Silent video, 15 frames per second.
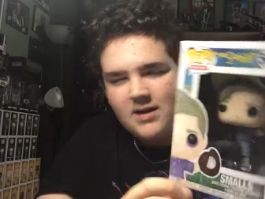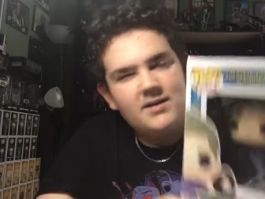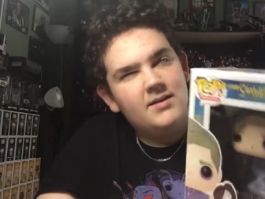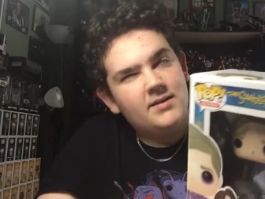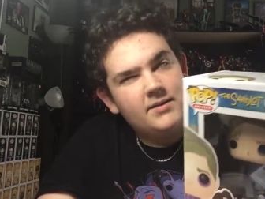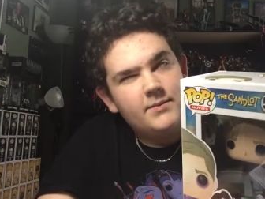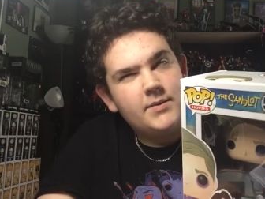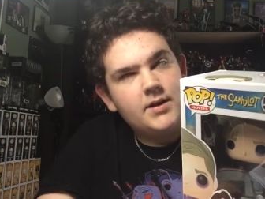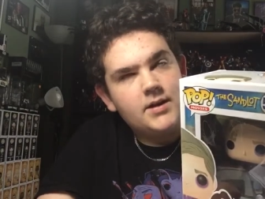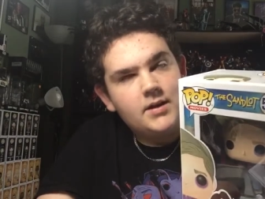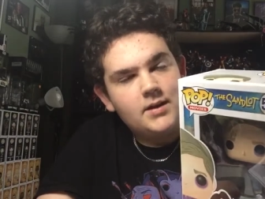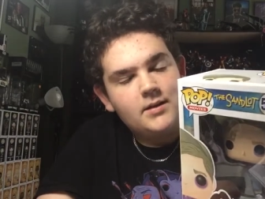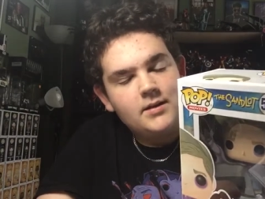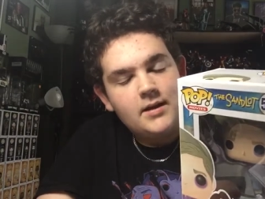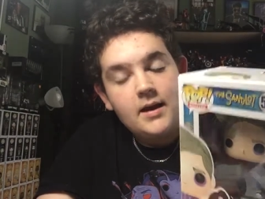In the
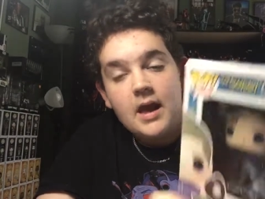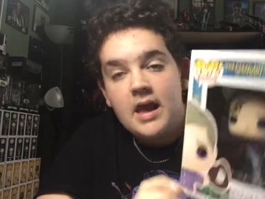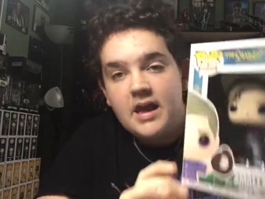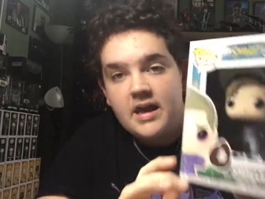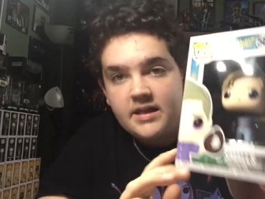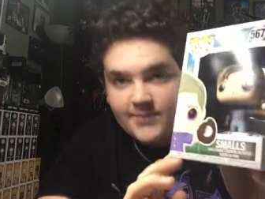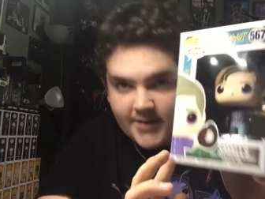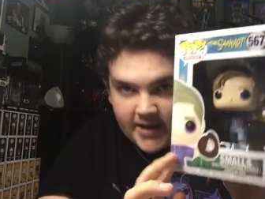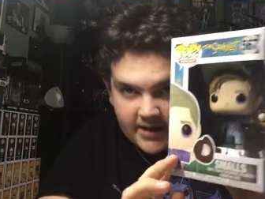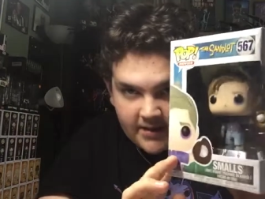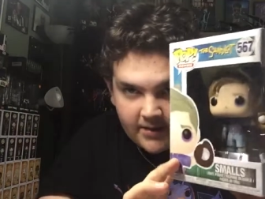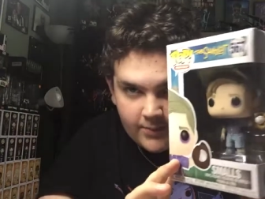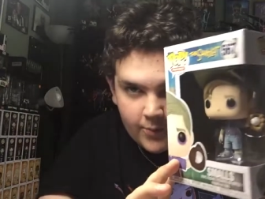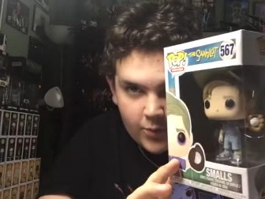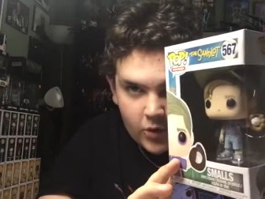beginning of the game. In the beginning
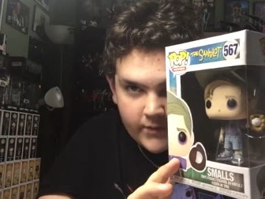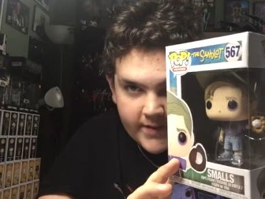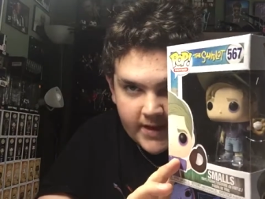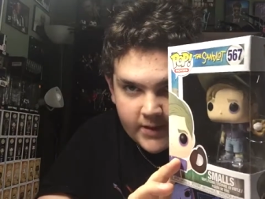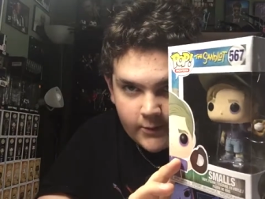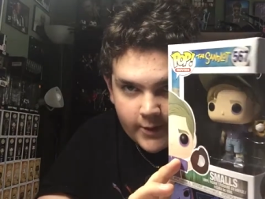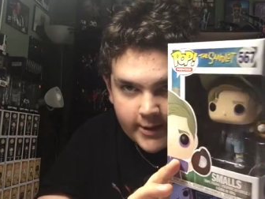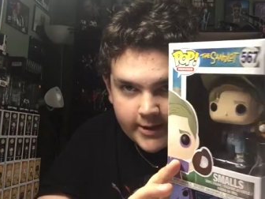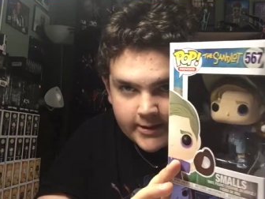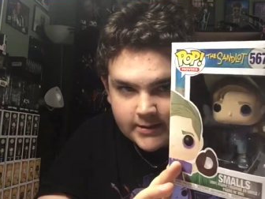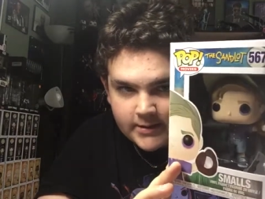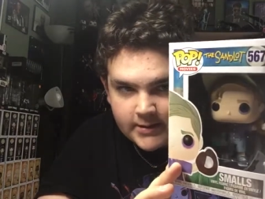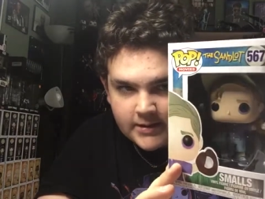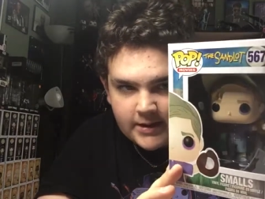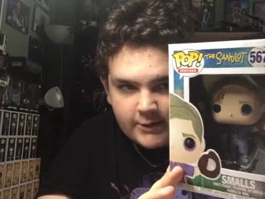of the movie,
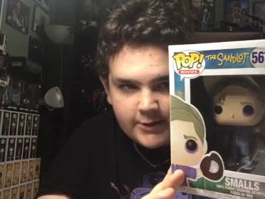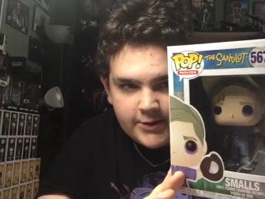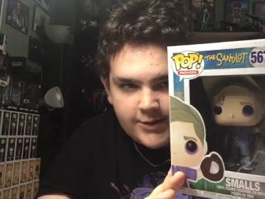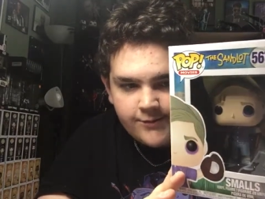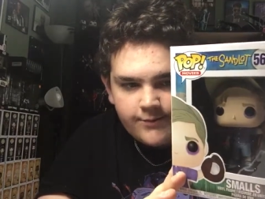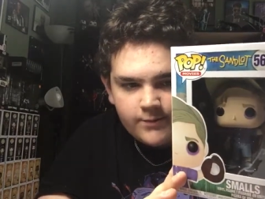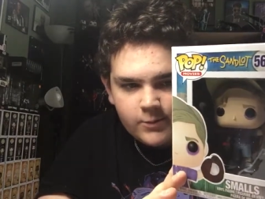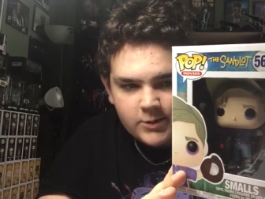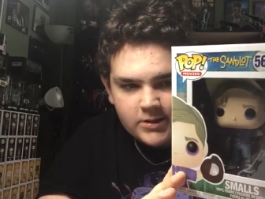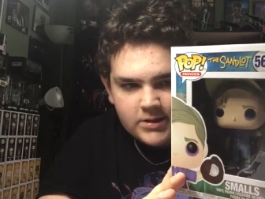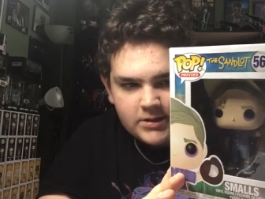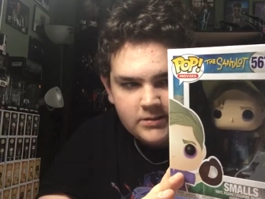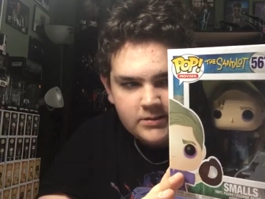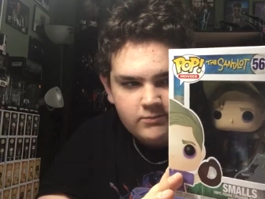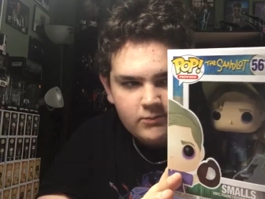when he was
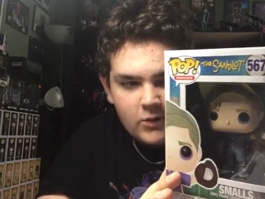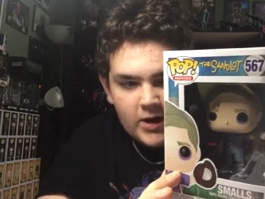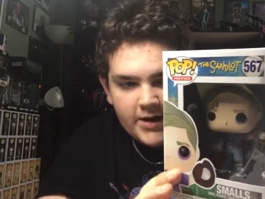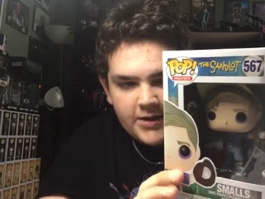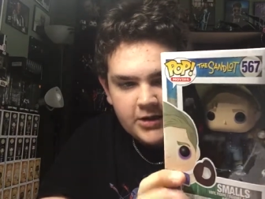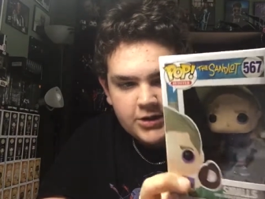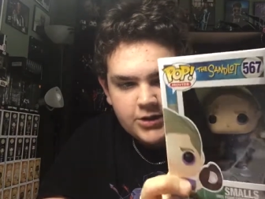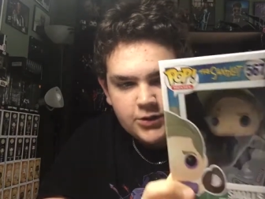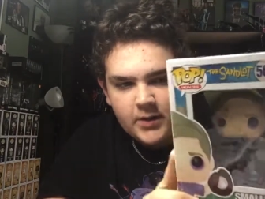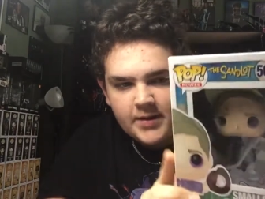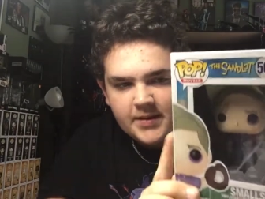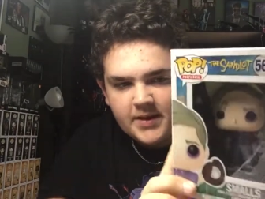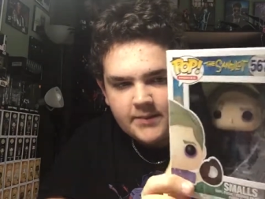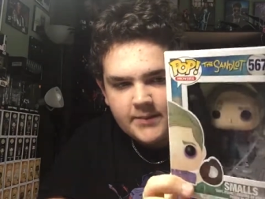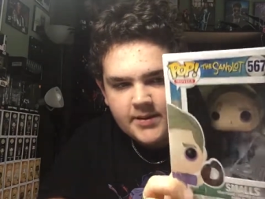just wanted to
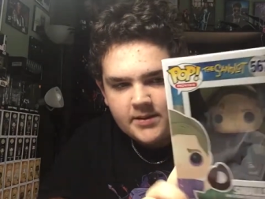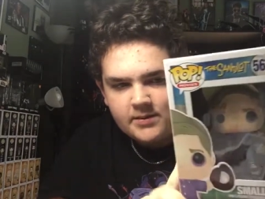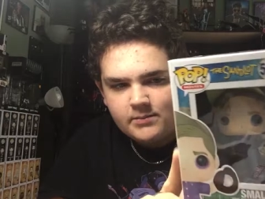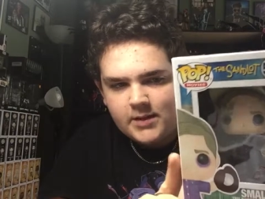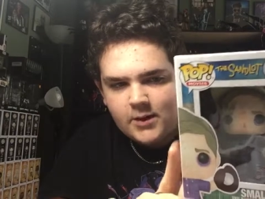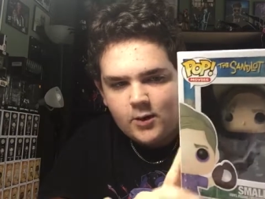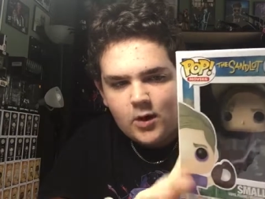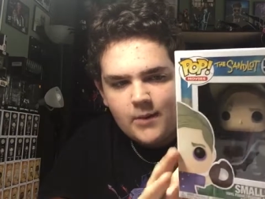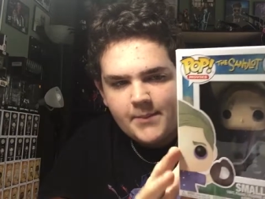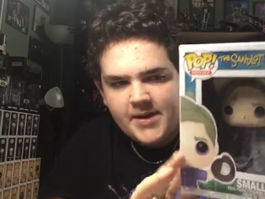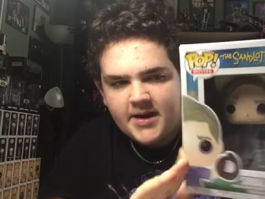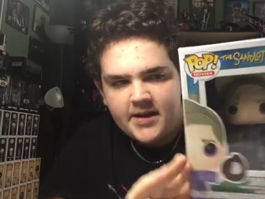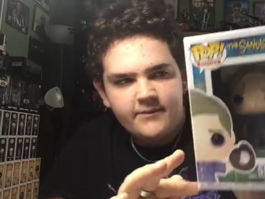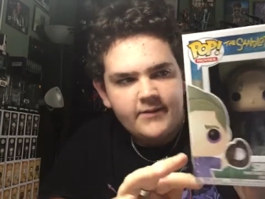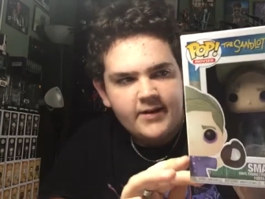join them, and they were all
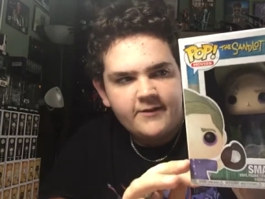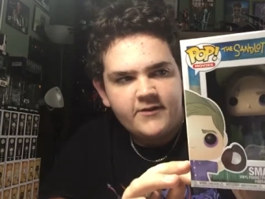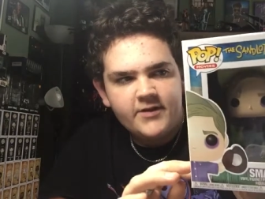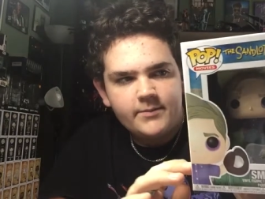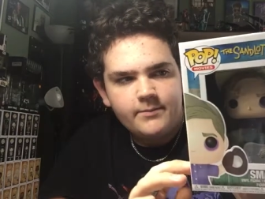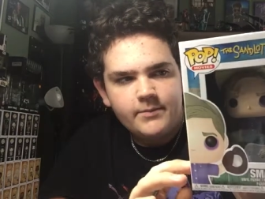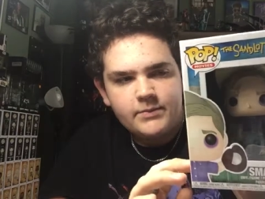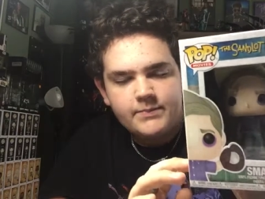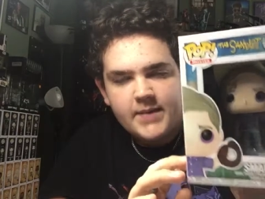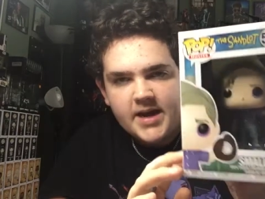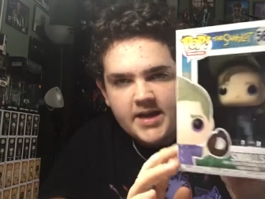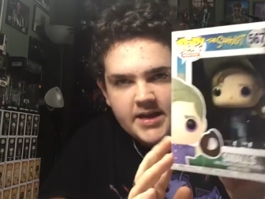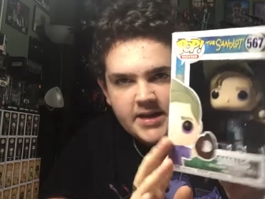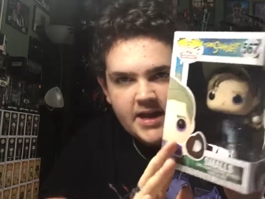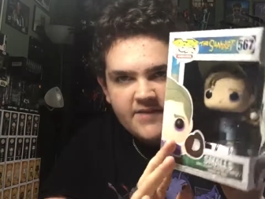making fun of him, but
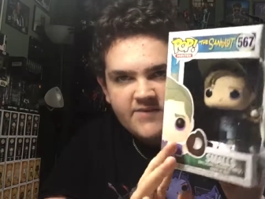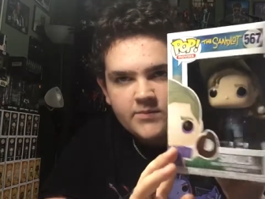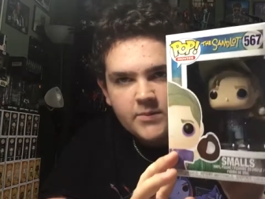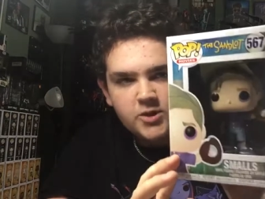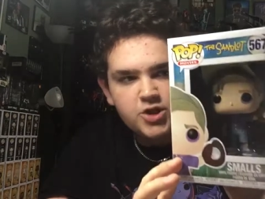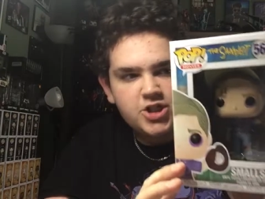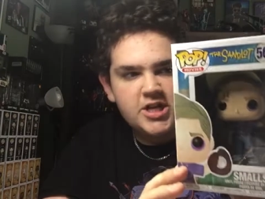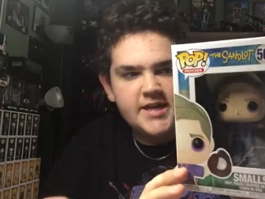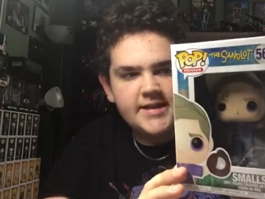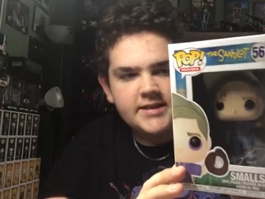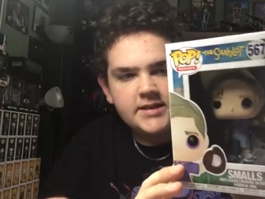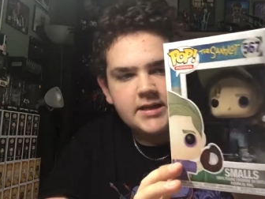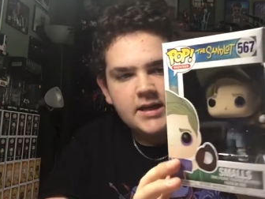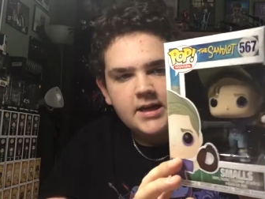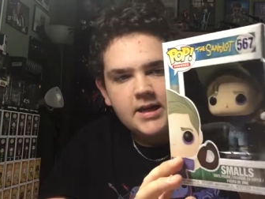Benny gave him a
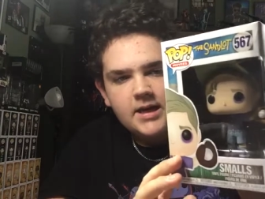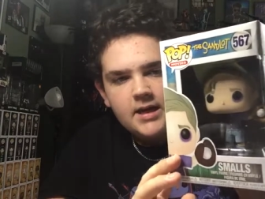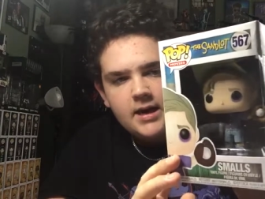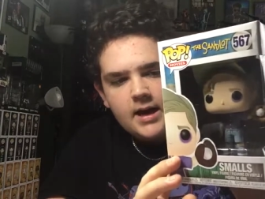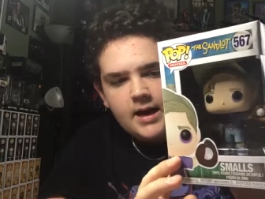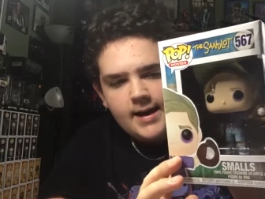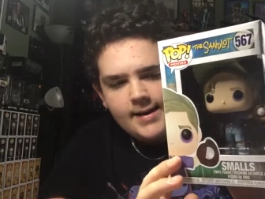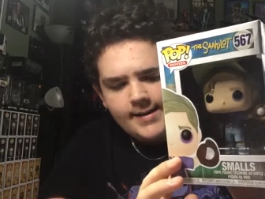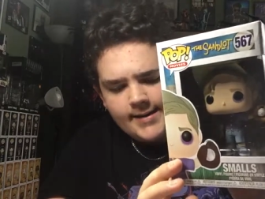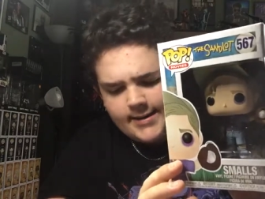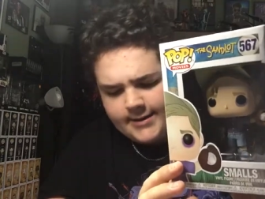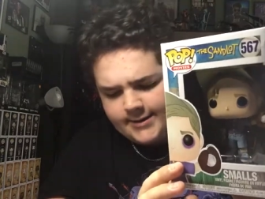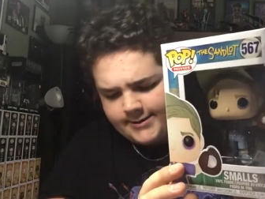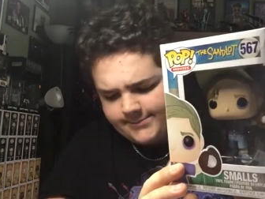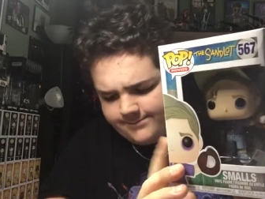chance.
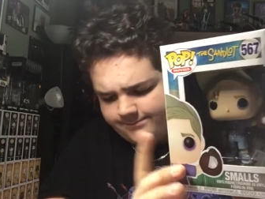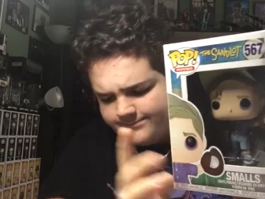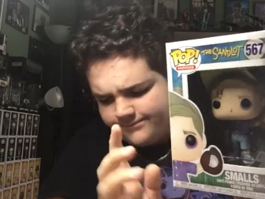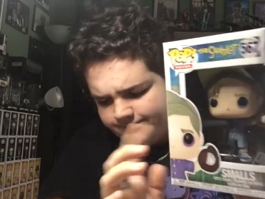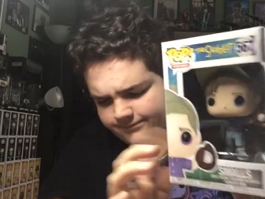Um,